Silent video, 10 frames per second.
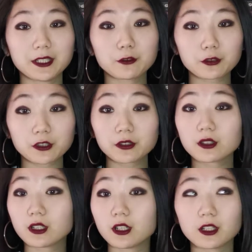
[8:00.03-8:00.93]

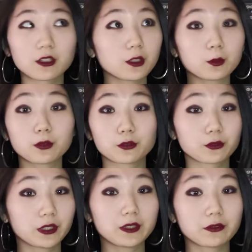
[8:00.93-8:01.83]
Patreon, like a
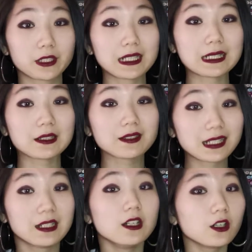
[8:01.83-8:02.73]
portrait for
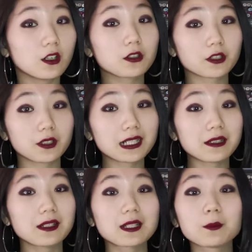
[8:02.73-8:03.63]
instance.
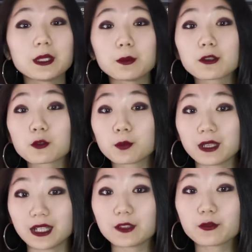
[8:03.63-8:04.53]
Others ask people to
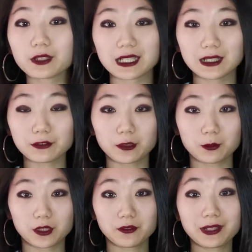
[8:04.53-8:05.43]
pledge for several
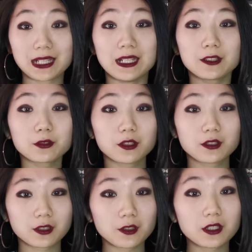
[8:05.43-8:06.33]
months to
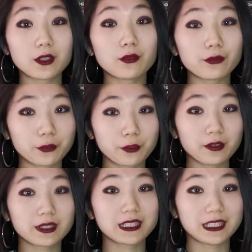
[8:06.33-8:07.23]
unlock a
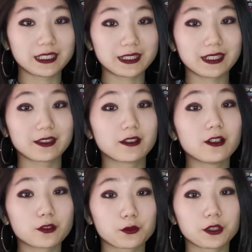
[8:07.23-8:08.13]
full detailed
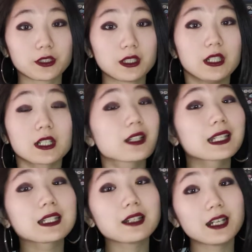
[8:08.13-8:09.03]
artwork.
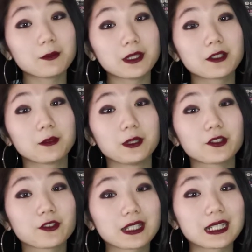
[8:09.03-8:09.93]
Consider how many
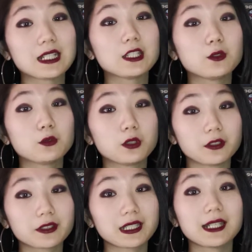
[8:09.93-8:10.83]
commissions you
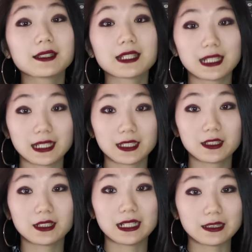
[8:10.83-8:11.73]
want and
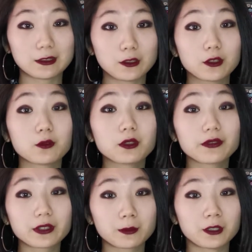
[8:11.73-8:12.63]
can get done
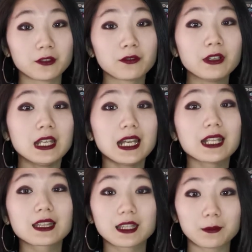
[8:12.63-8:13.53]
within a month
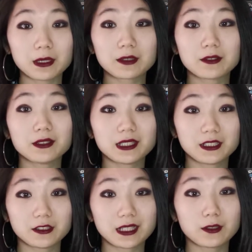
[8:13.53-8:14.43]
and limit the
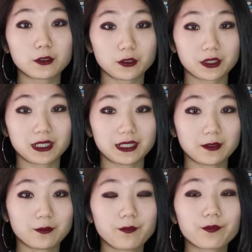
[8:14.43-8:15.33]
tiers
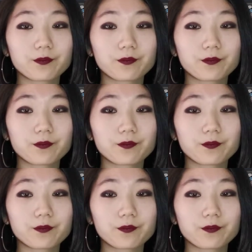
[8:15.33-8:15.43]
accordingly.